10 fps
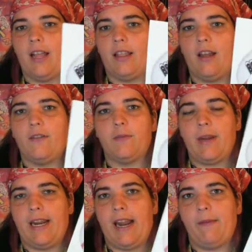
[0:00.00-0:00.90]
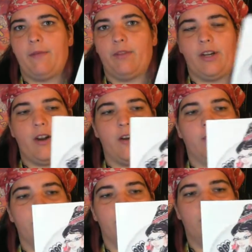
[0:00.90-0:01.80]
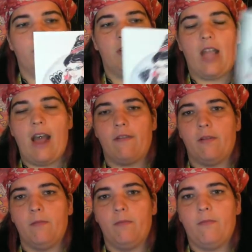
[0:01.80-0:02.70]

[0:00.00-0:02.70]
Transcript: I loved being able to, have a